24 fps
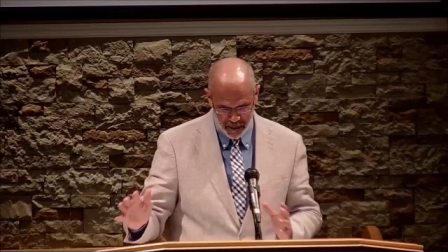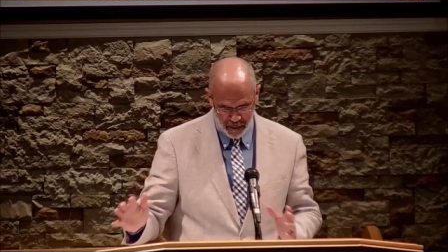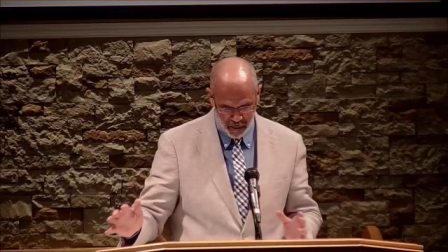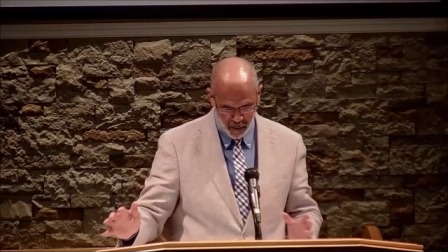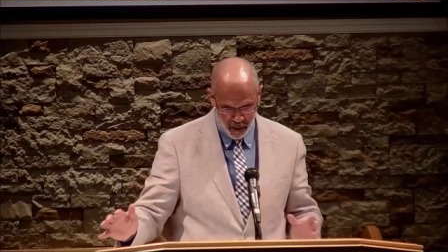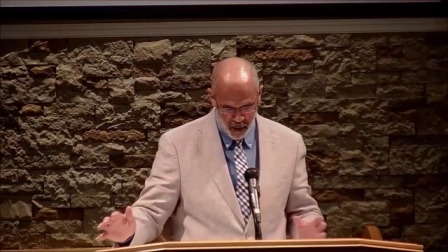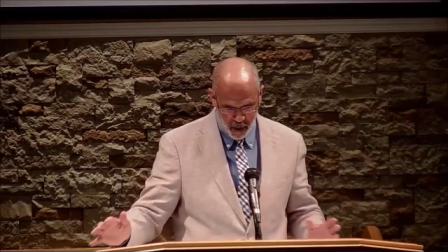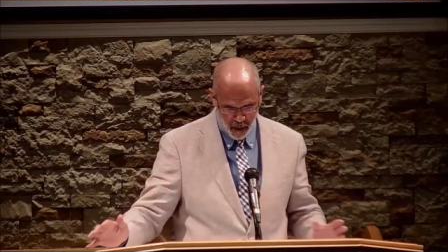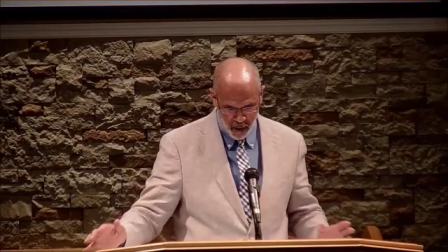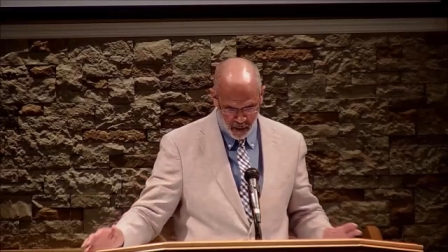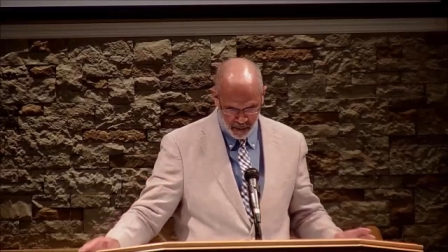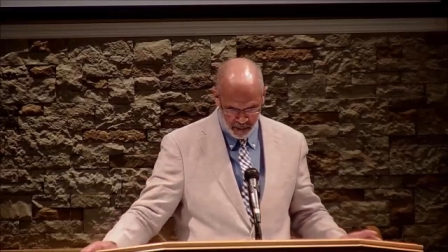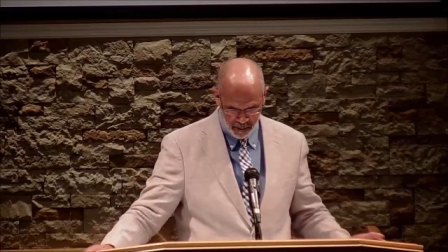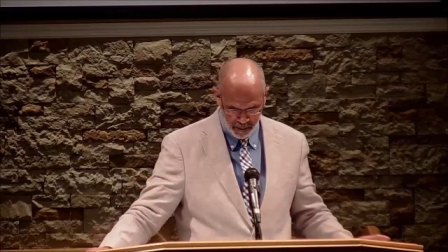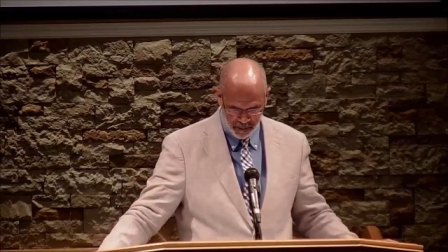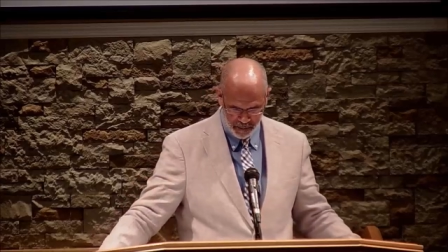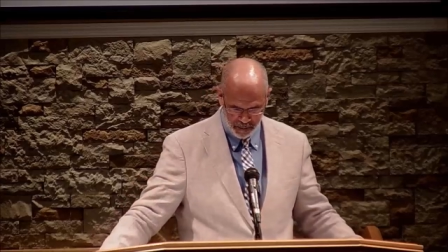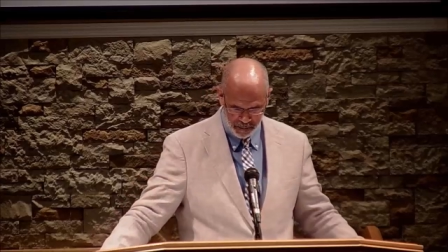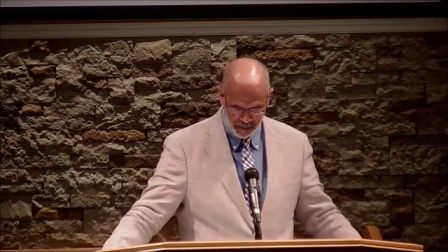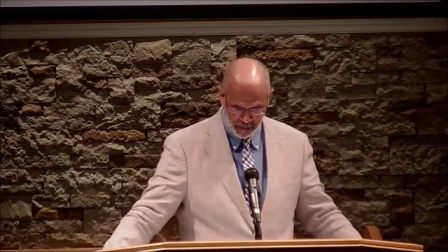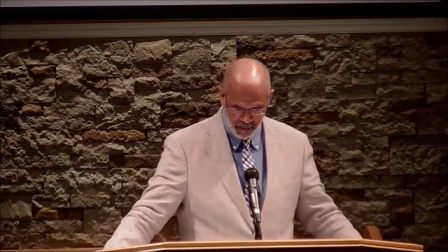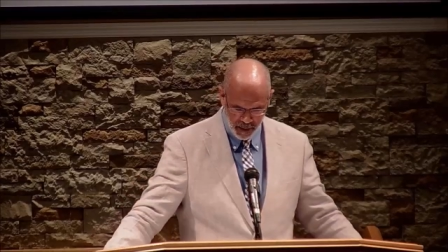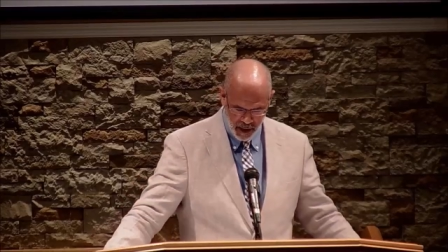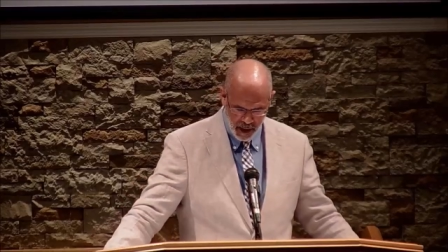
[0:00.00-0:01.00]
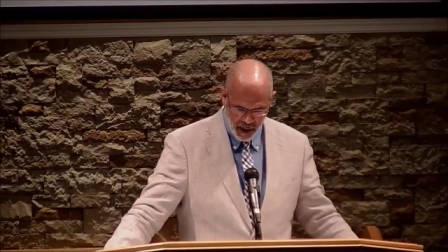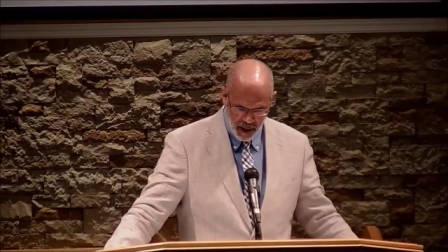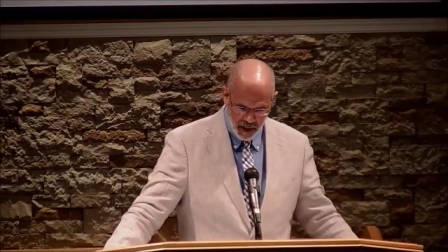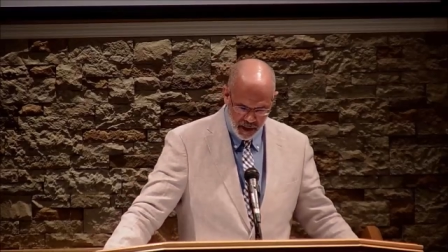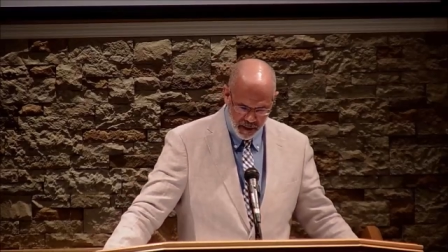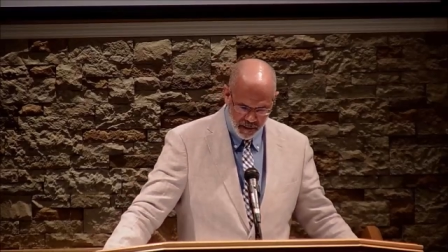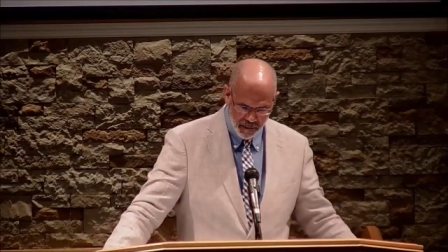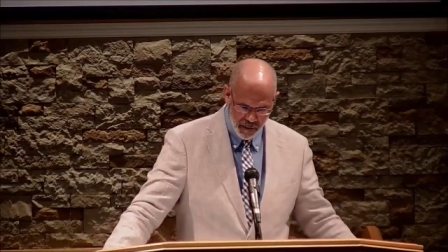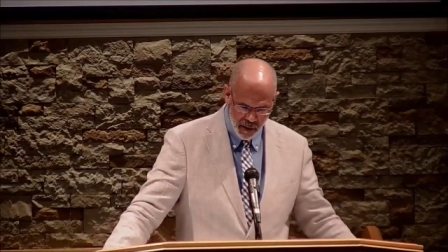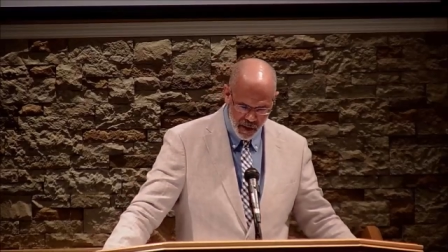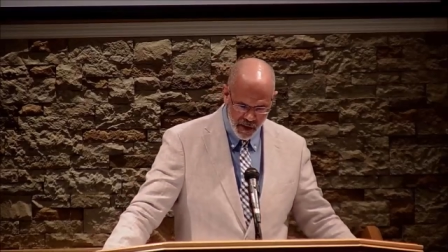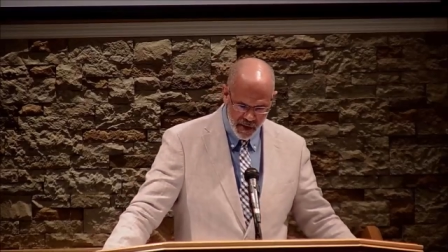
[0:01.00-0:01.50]
Rome.
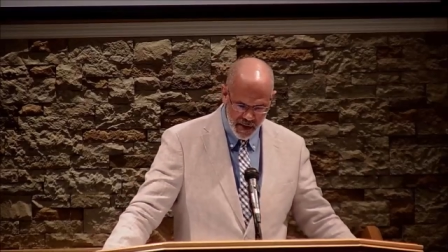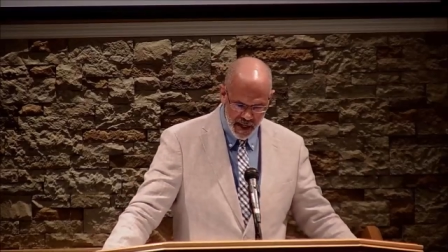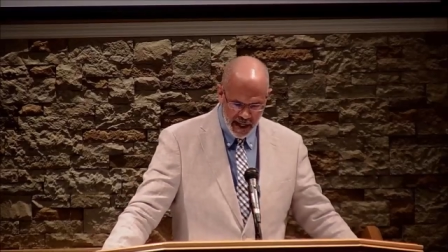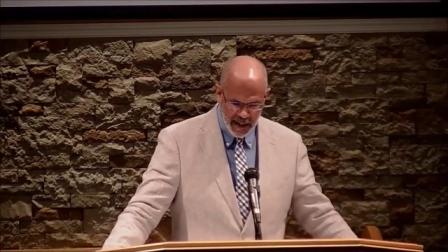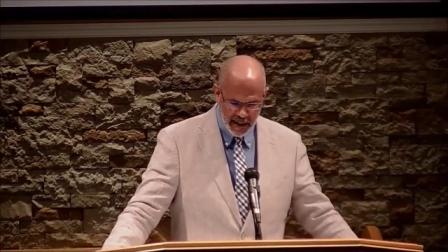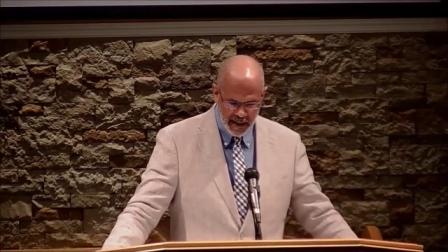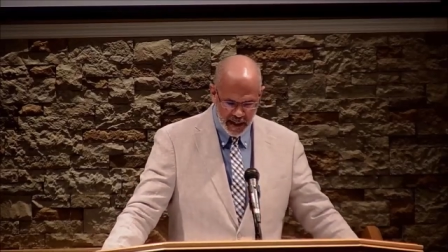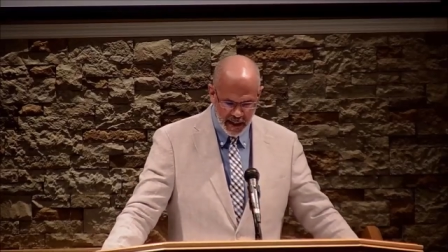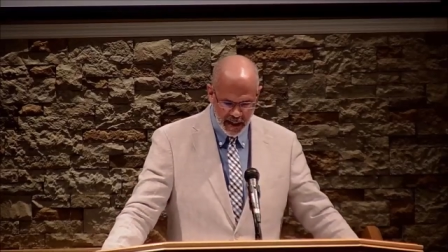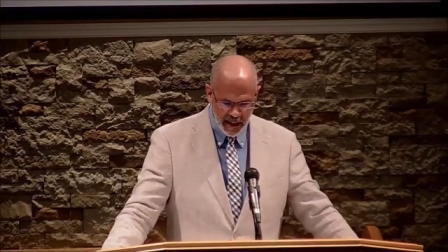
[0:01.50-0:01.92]
In verse 19,